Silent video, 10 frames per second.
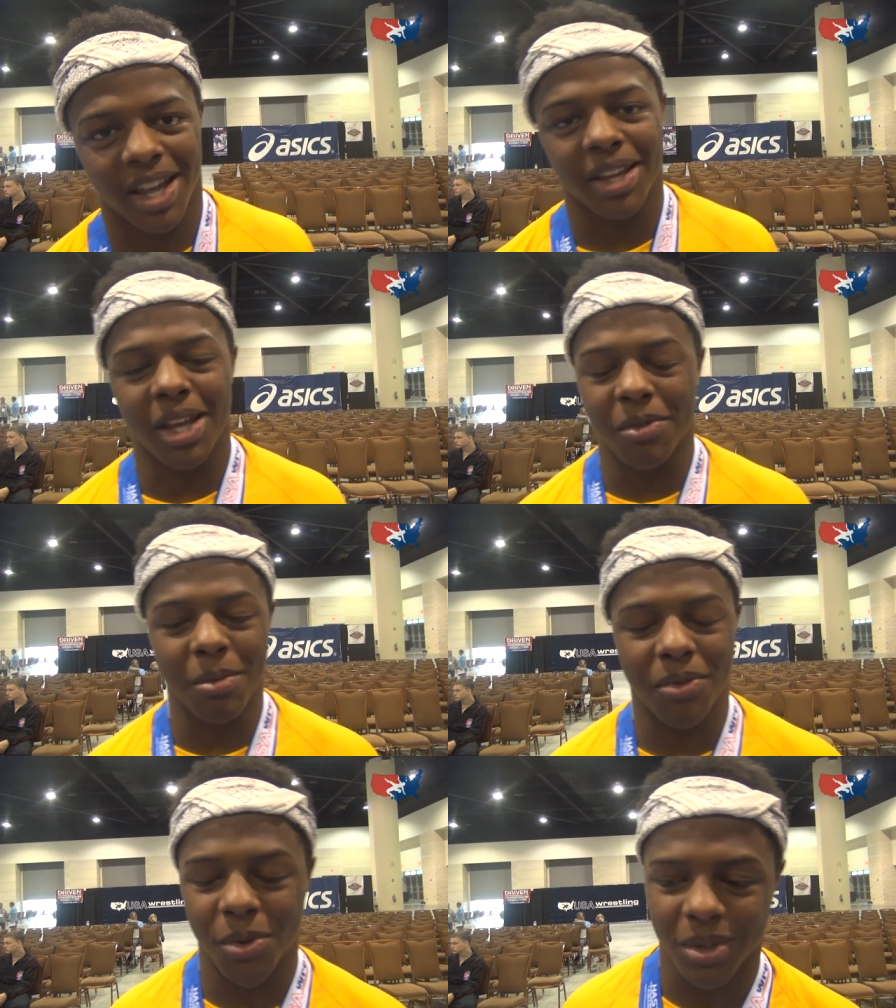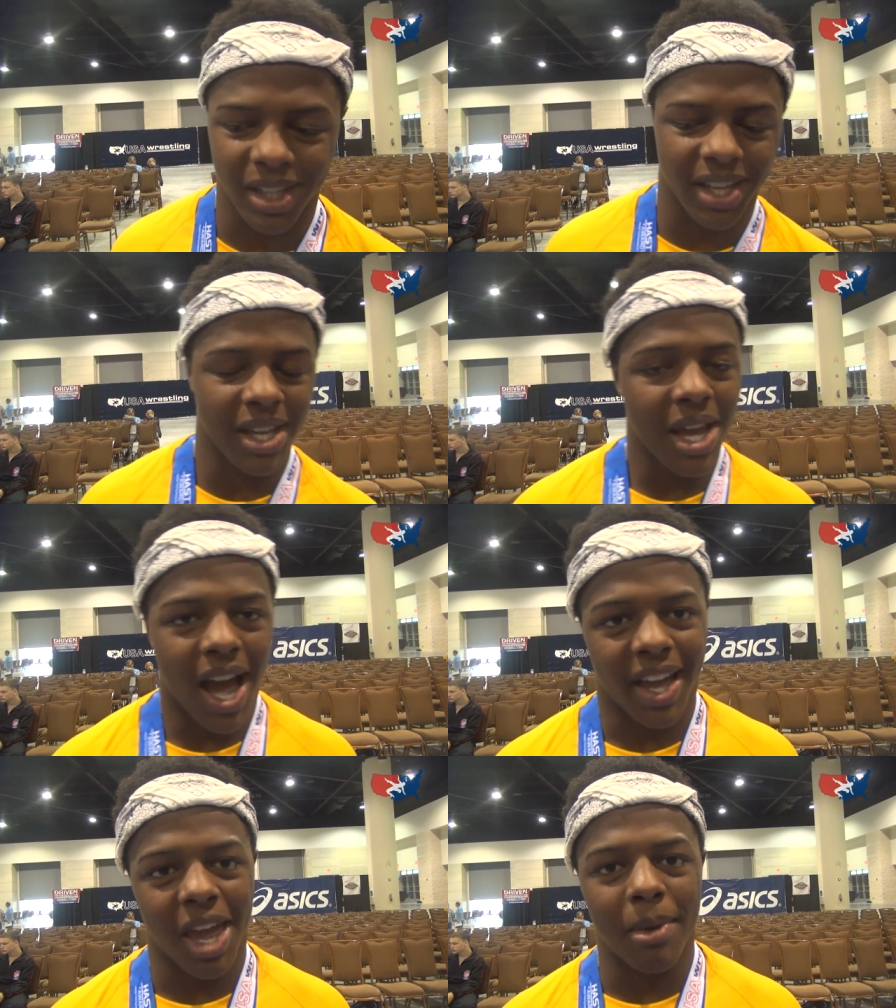Like even before, like
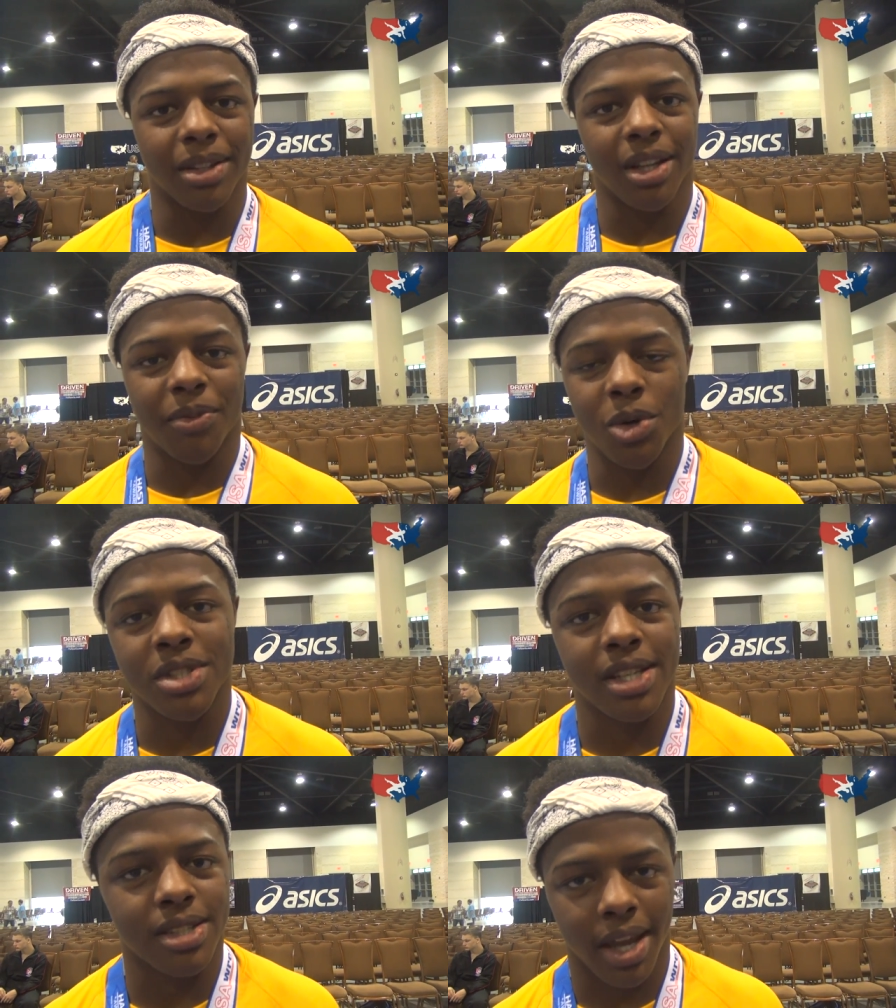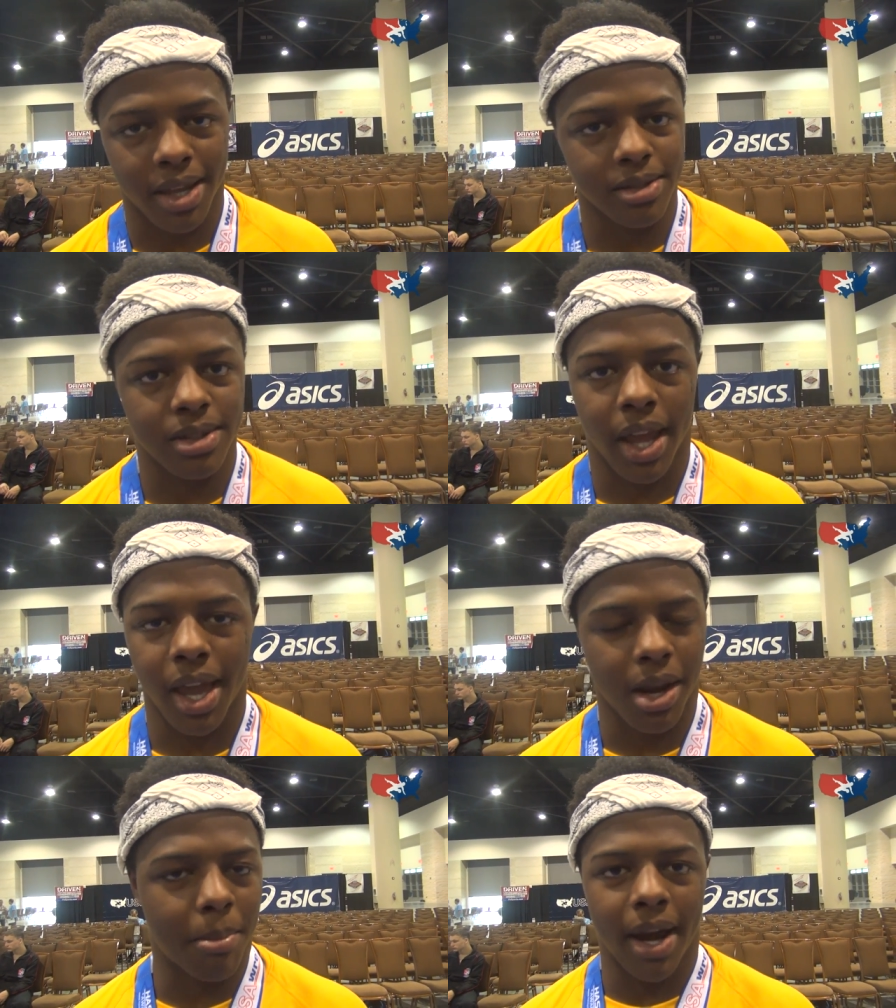I came out there first ten seconds,
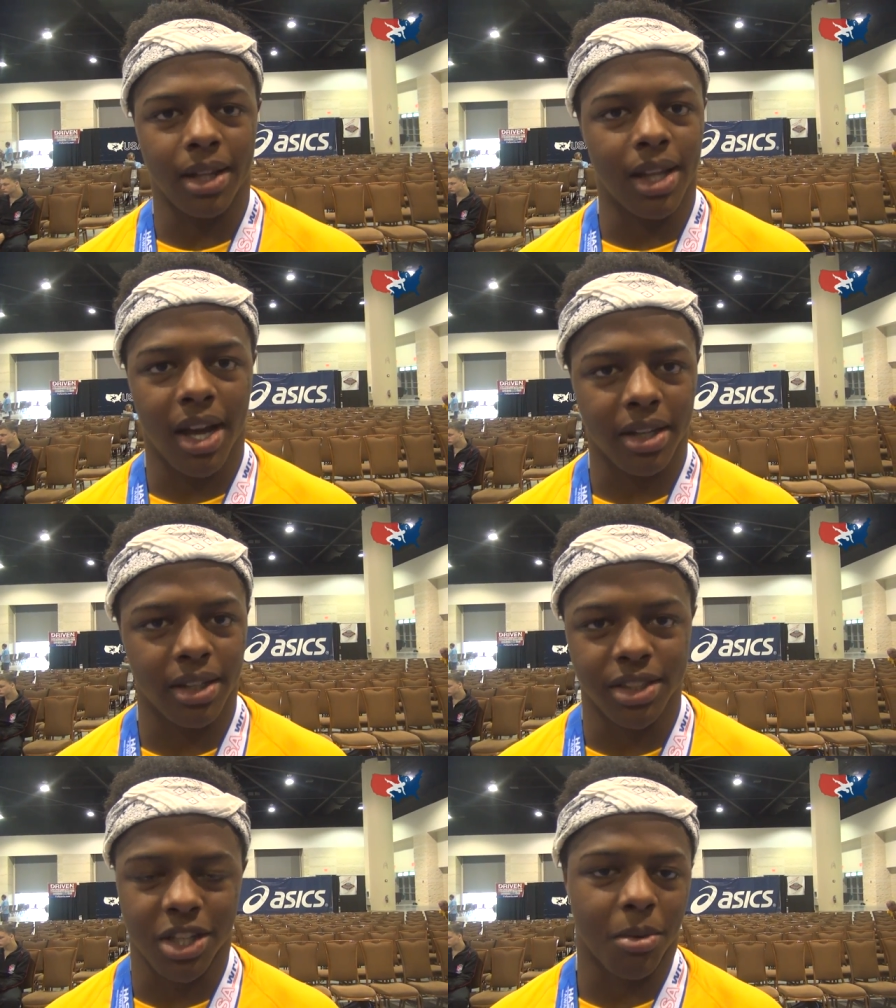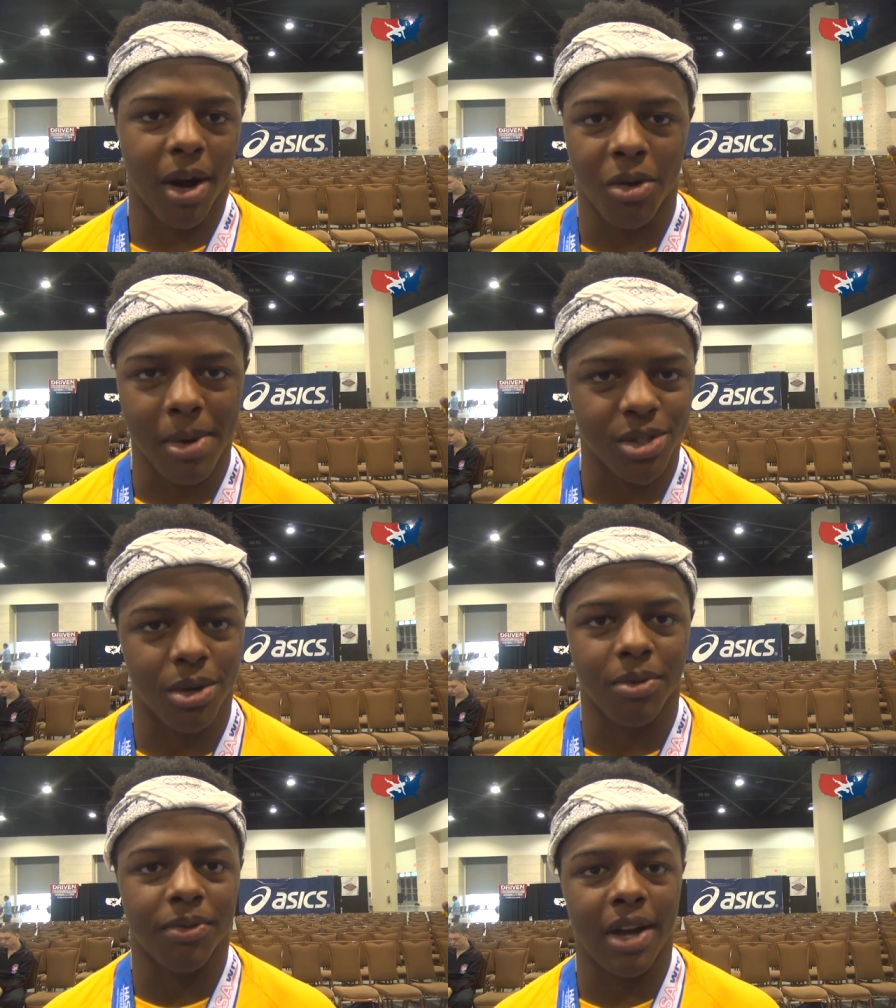like got a body lock and took him right over my
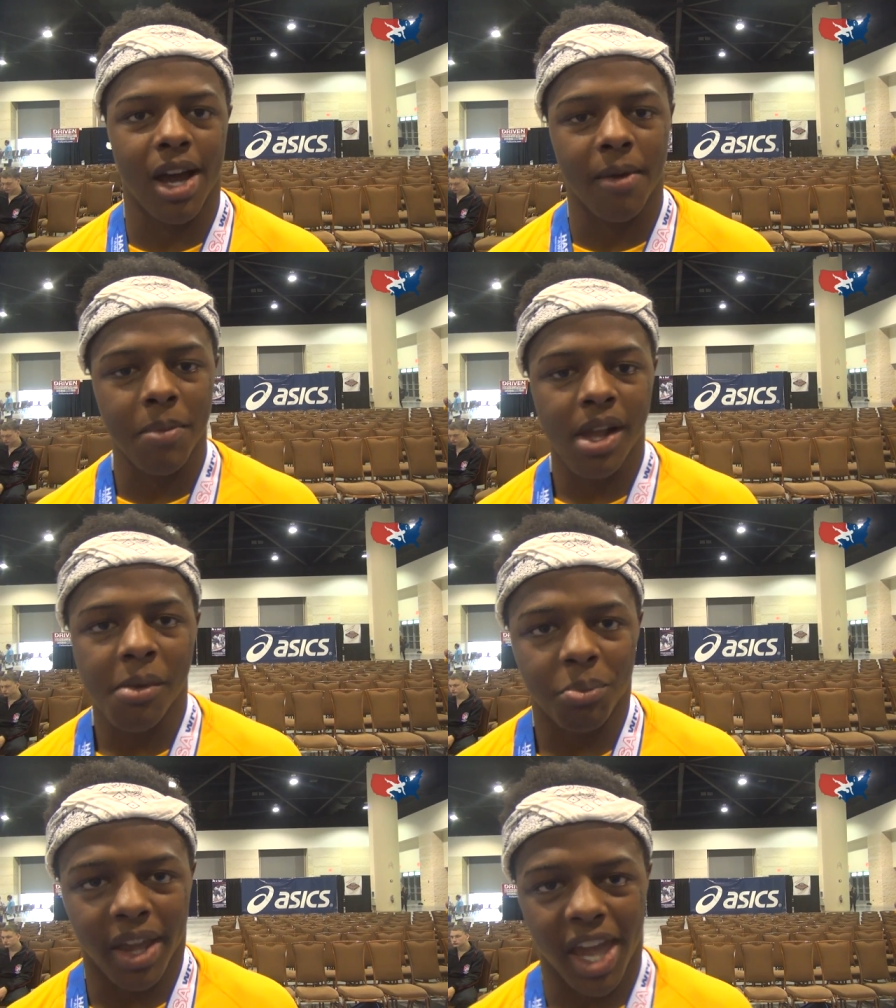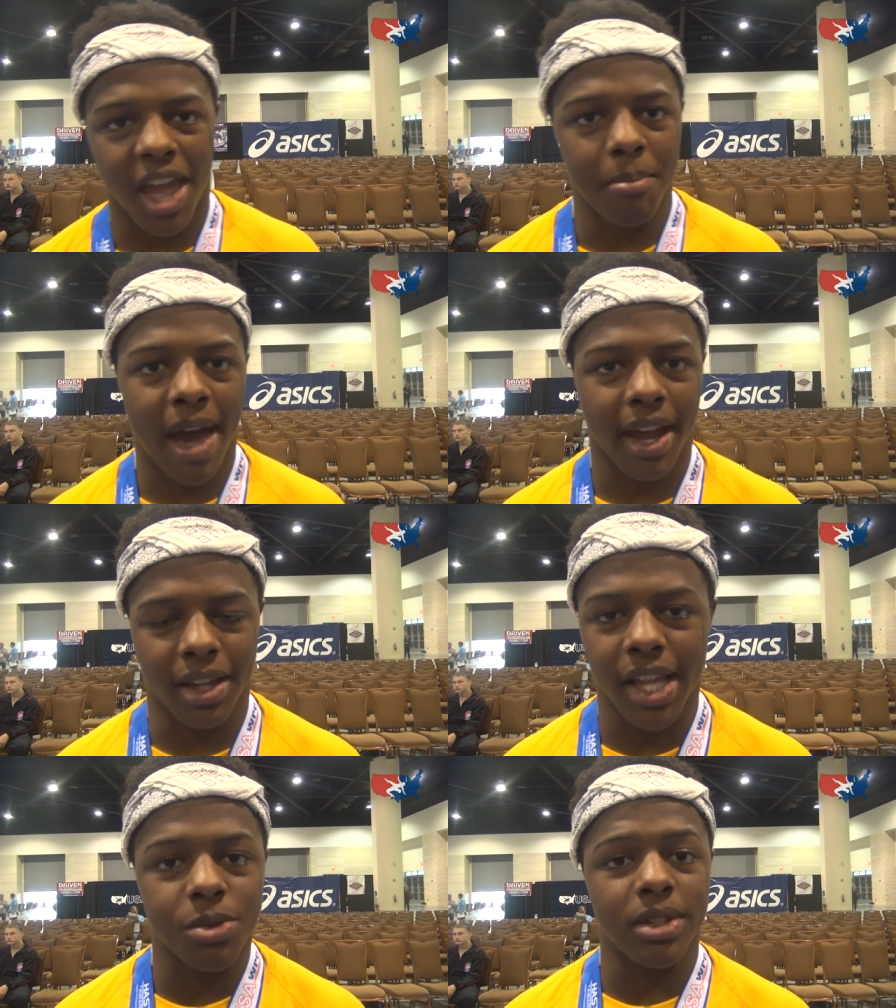shoulder for five, and came back
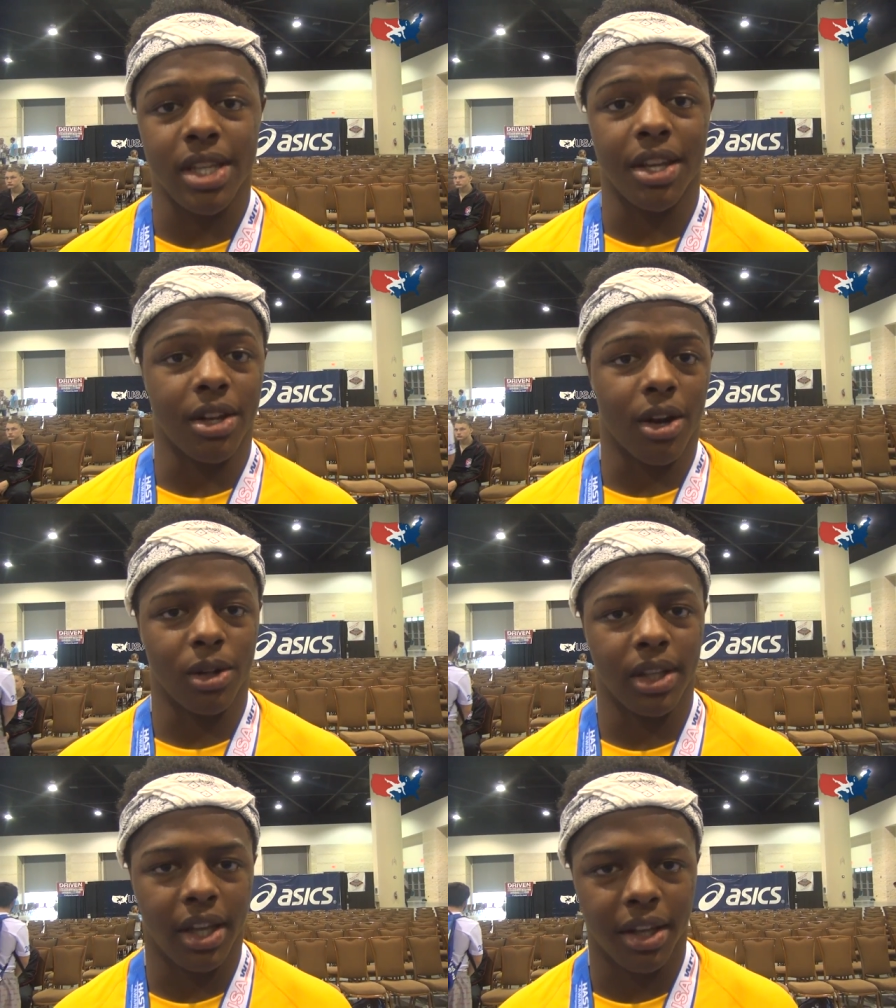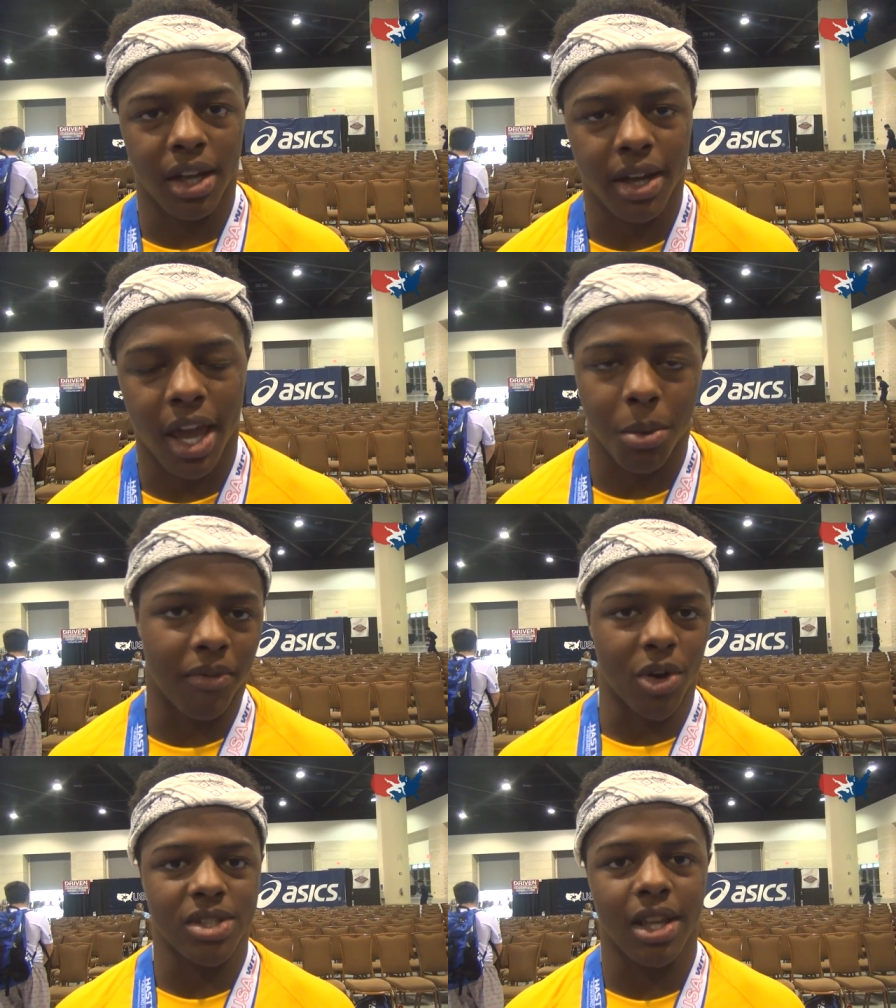and I just wanted to end it early and uh, got a
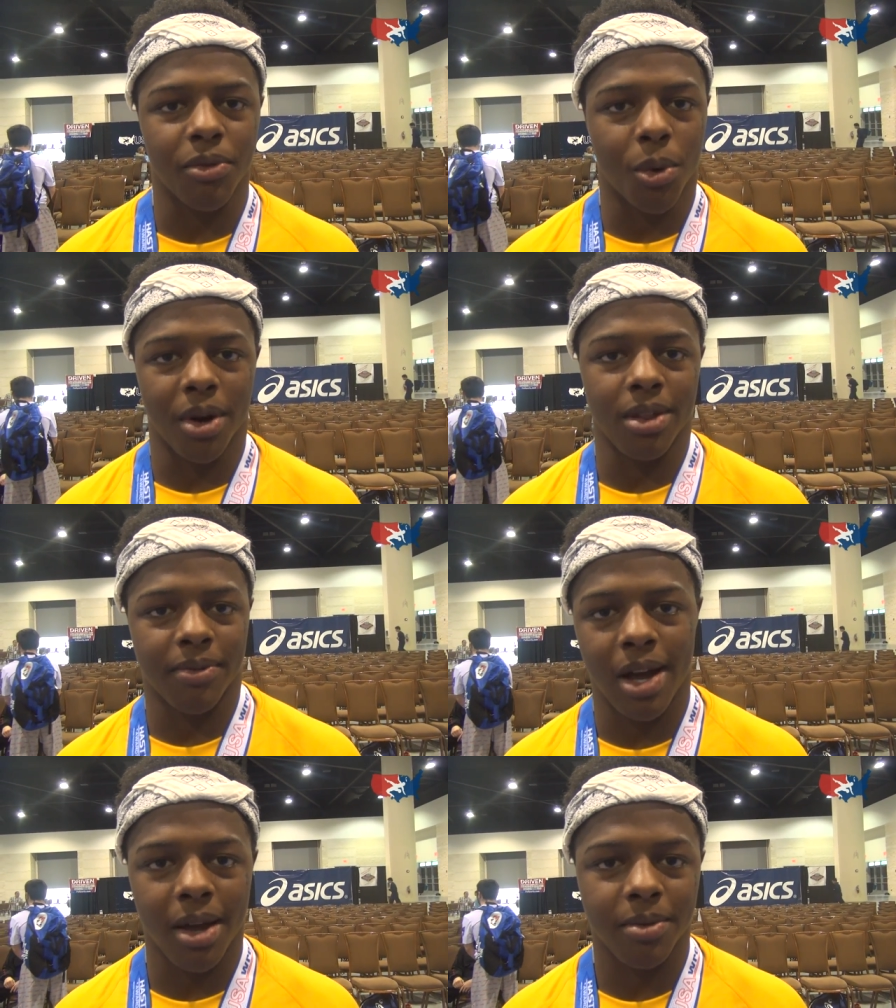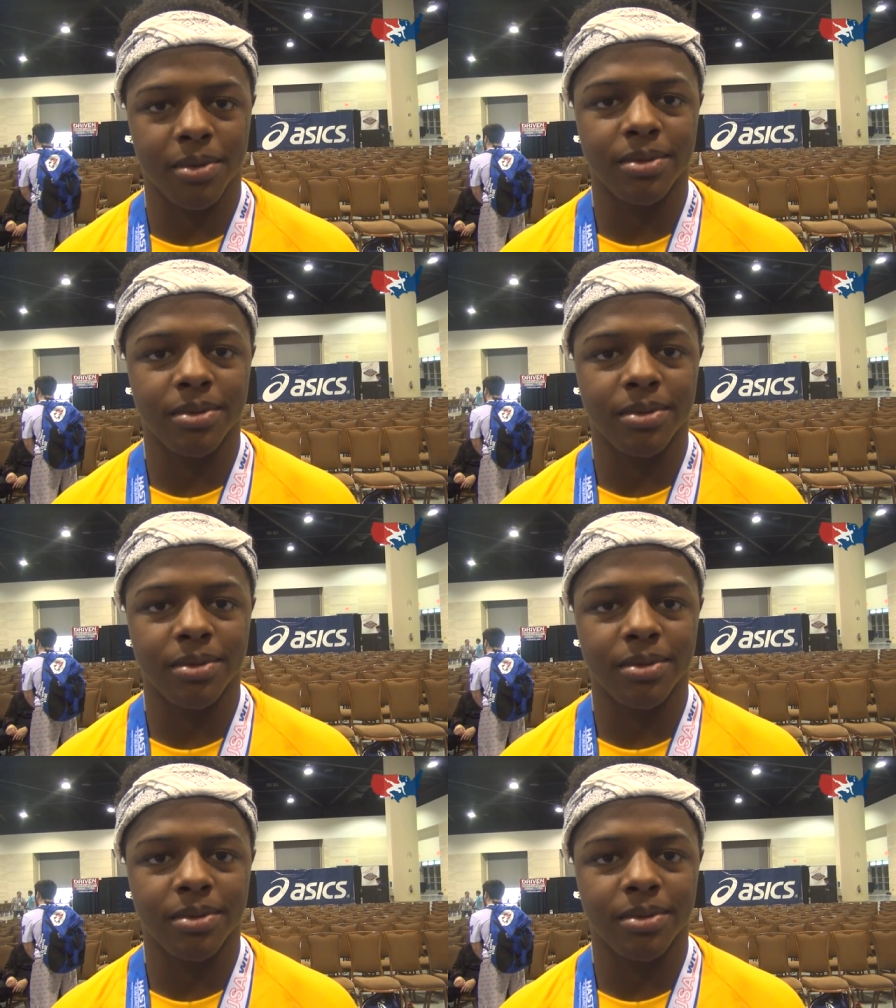reverse leg for another five.